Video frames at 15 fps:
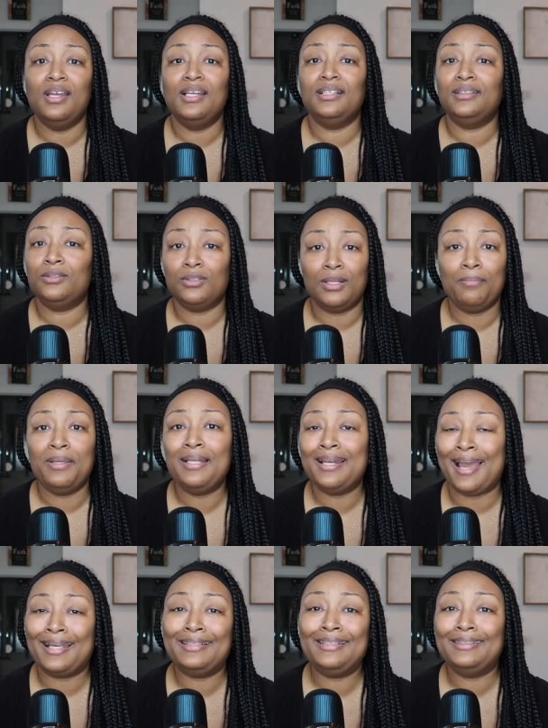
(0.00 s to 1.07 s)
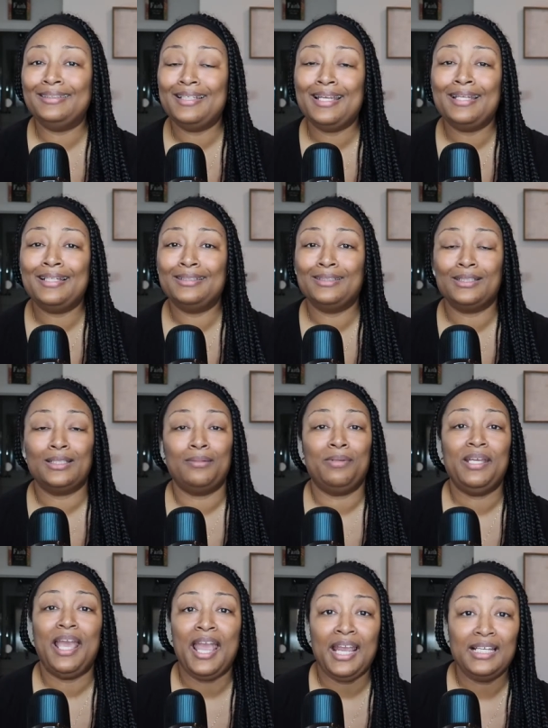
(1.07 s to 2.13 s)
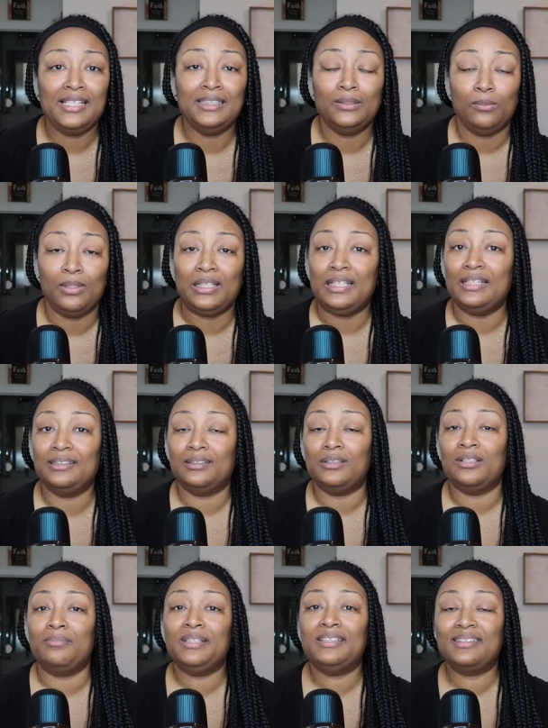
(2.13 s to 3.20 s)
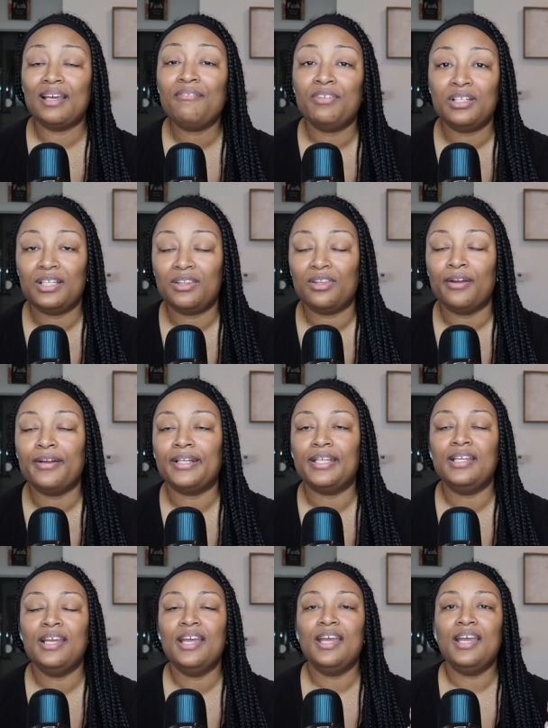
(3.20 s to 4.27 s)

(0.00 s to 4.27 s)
it's going to be 90 10 it's going to be 80 20 it's going to be 70 30